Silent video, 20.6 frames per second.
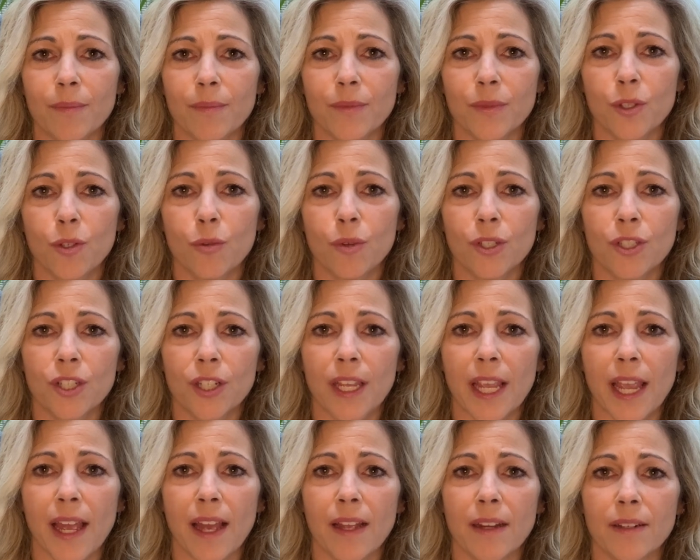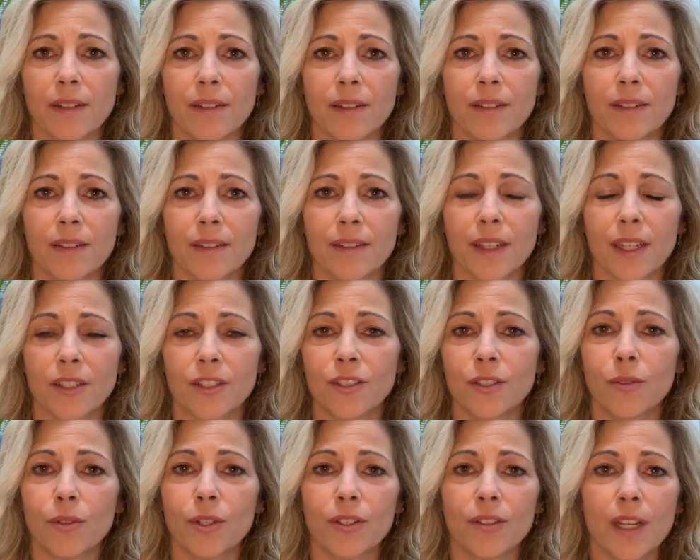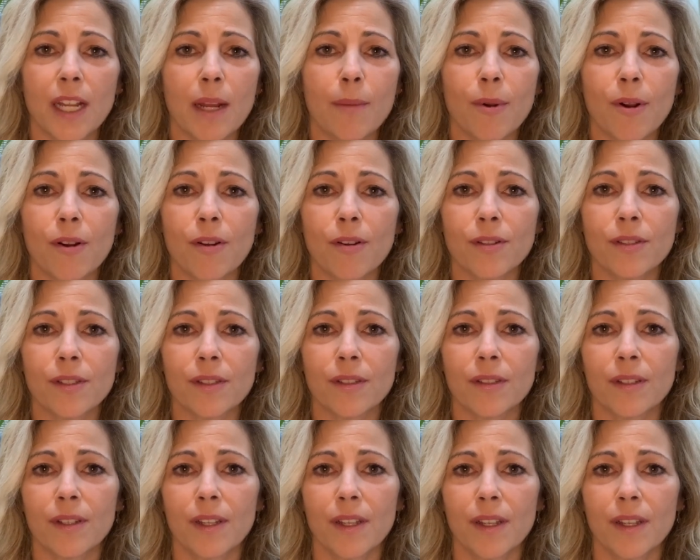Do what you can. Get to know your neighbors.